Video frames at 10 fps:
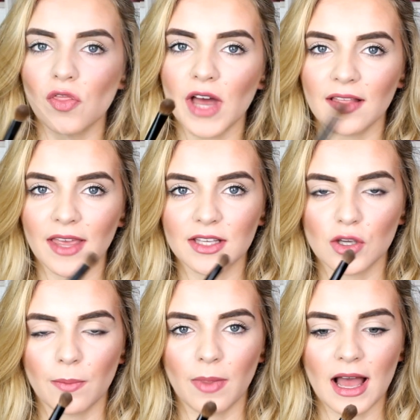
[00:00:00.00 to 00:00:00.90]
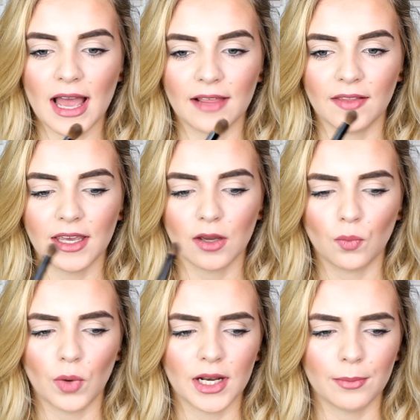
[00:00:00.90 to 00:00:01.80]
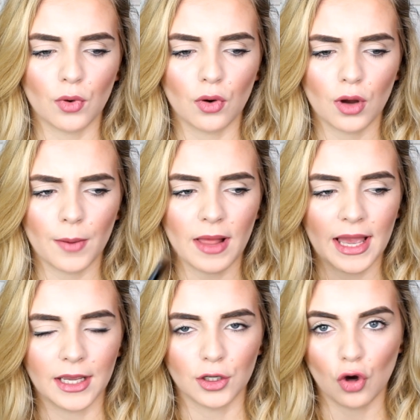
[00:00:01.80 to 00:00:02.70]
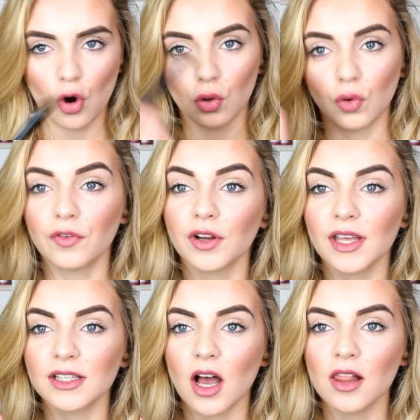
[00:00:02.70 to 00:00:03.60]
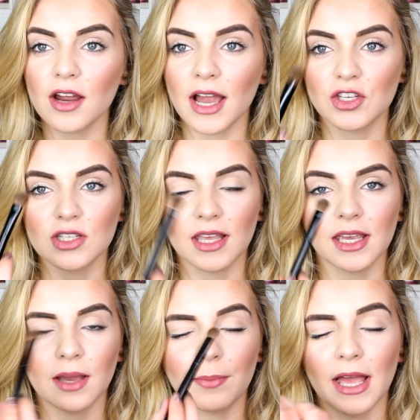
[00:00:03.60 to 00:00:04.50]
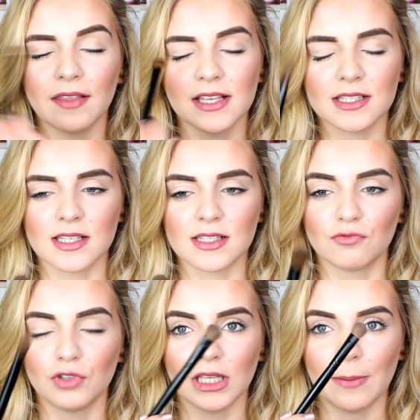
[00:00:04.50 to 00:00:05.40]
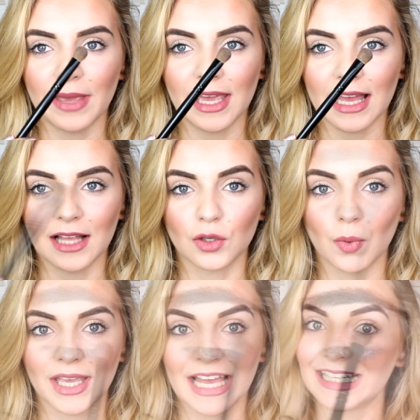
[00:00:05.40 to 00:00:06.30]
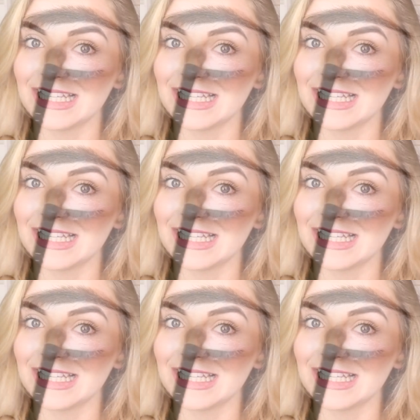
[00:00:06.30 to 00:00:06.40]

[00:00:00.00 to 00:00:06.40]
that I like to apply like when I'm applying an all over lid colour. I just like applying this because it's really big and quick and